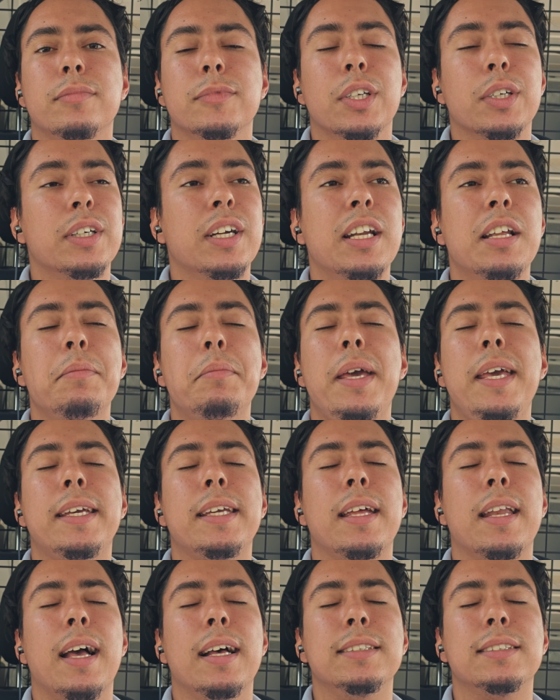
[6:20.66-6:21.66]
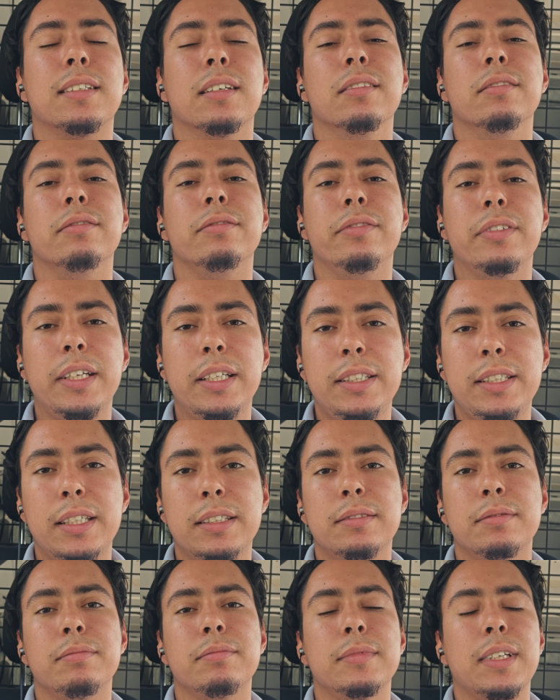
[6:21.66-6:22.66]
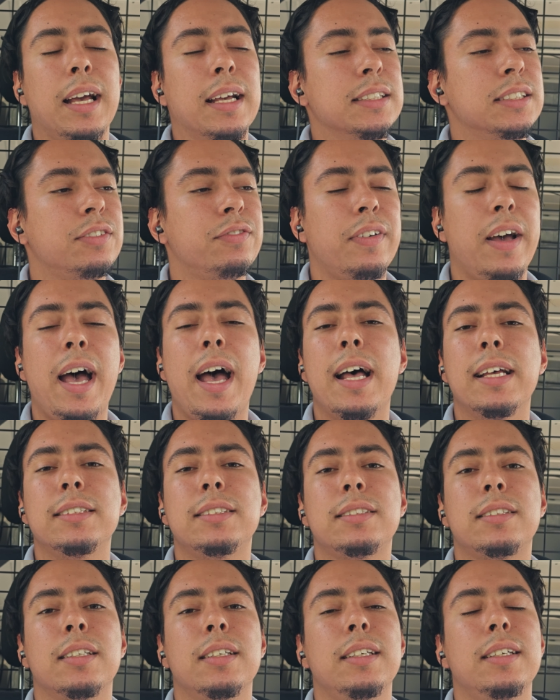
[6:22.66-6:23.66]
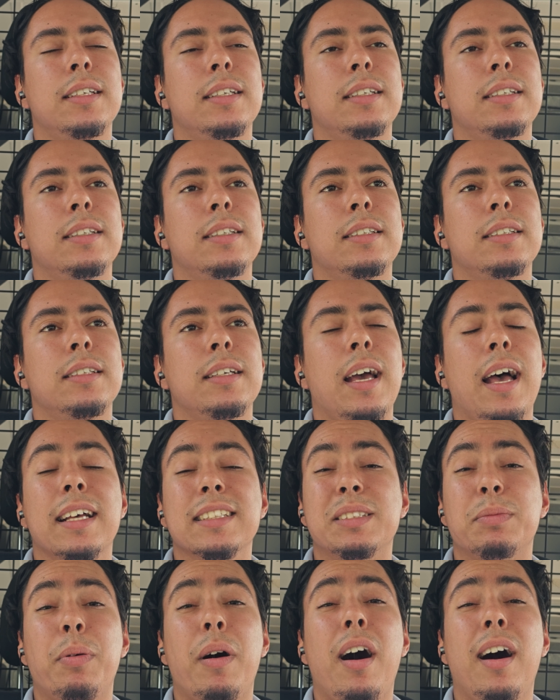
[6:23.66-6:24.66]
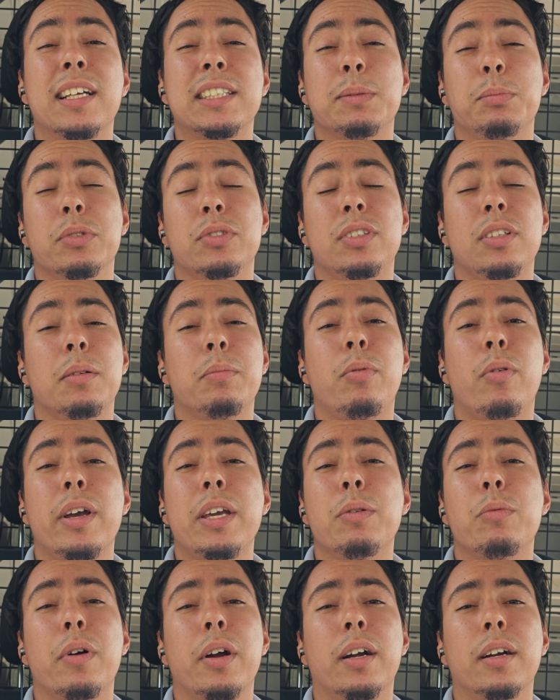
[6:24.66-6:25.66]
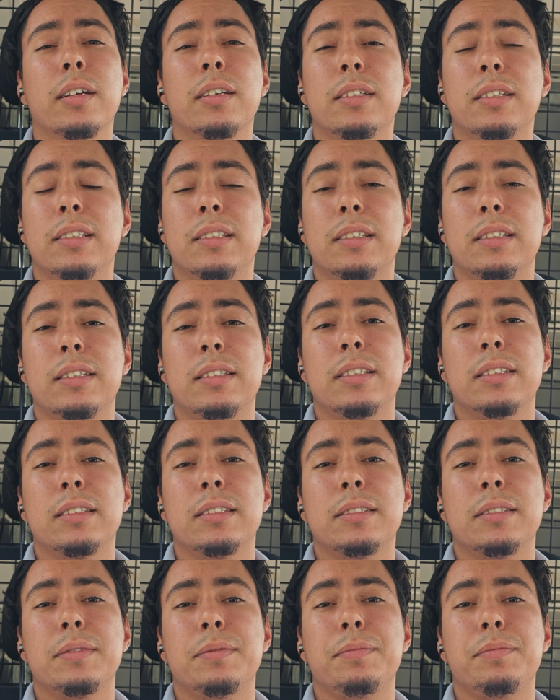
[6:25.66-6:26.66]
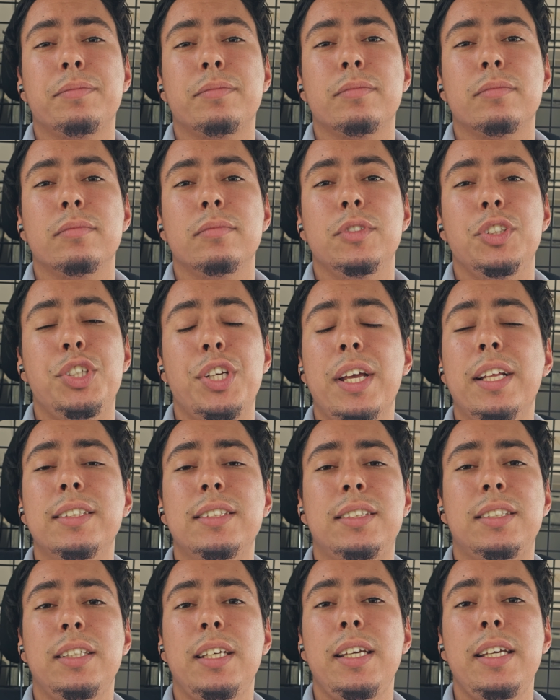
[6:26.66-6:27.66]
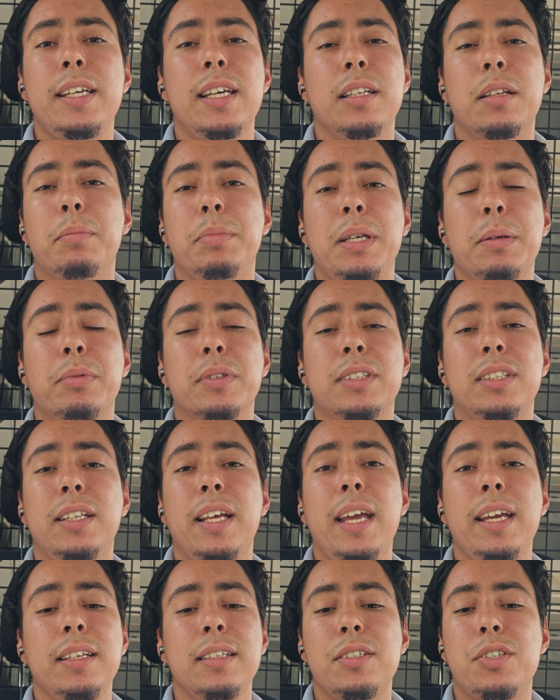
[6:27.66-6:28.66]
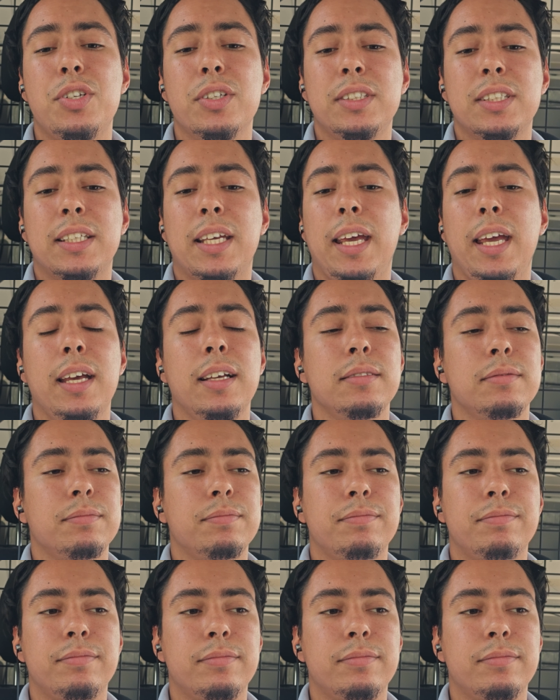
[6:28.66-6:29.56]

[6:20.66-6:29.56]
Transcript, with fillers: They're going to make it as convenient, as fast as possible, to the point where Gen Z and the people today just can't